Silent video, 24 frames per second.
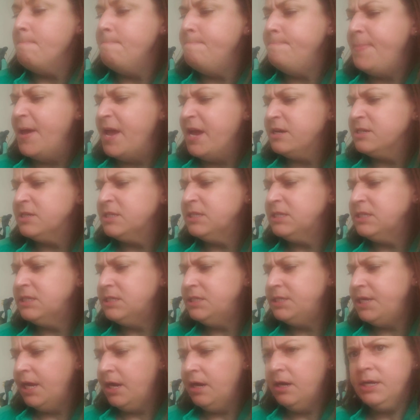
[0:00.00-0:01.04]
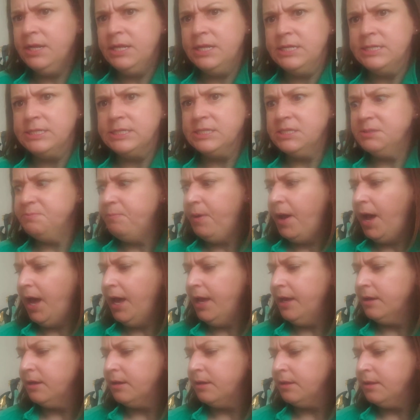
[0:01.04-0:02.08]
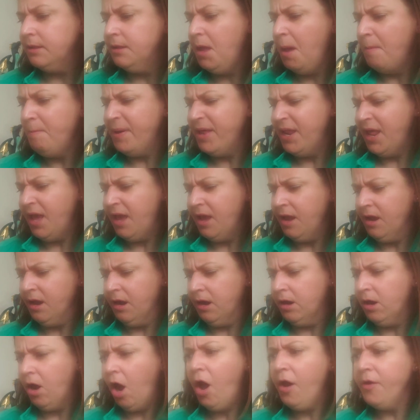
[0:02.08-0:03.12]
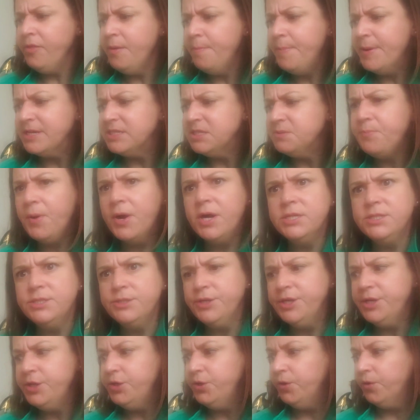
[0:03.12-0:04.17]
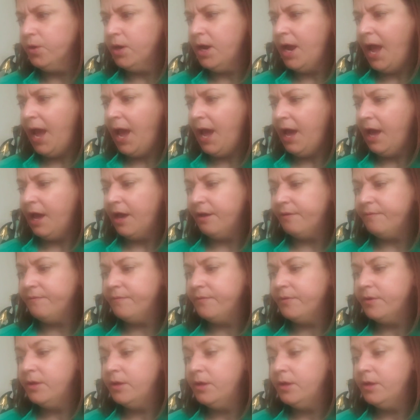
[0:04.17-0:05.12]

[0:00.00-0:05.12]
Bear stared at his pile. "But Hare, all the best parts are in your half."